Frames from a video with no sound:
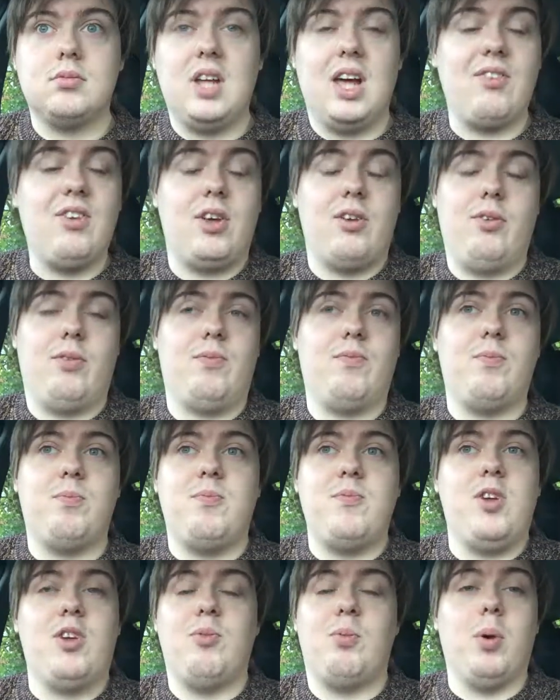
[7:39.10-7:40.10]
Have you...
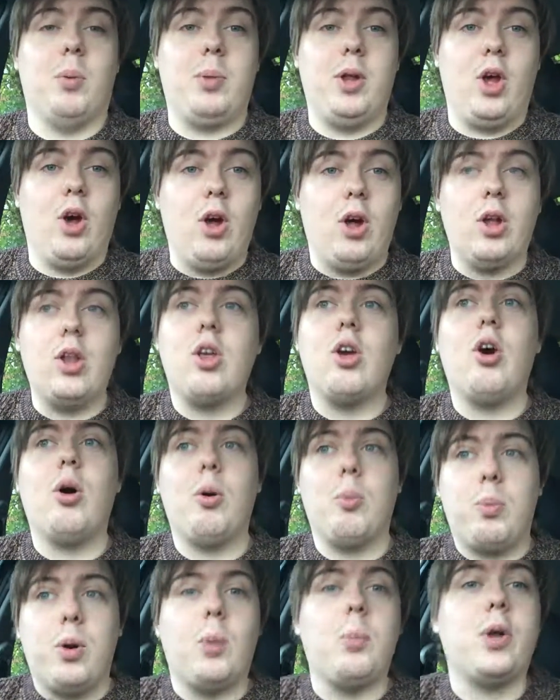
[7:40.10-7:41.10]
You're probably
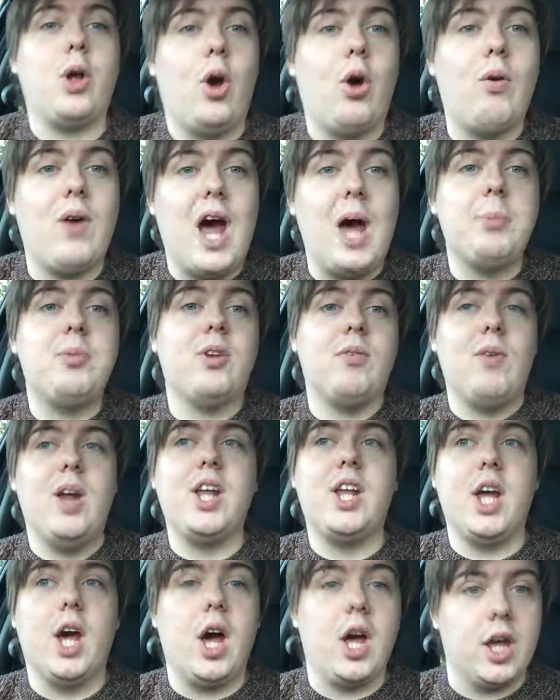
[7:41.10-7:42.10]
all wrapped and
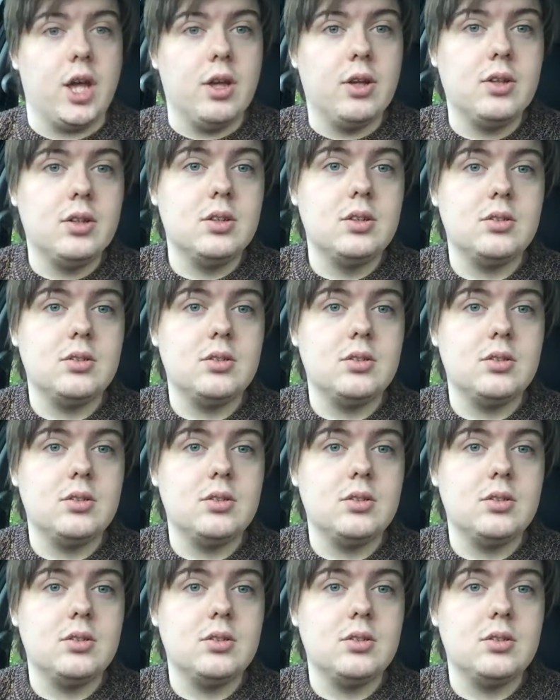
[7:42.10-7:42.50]
ready, aren't you?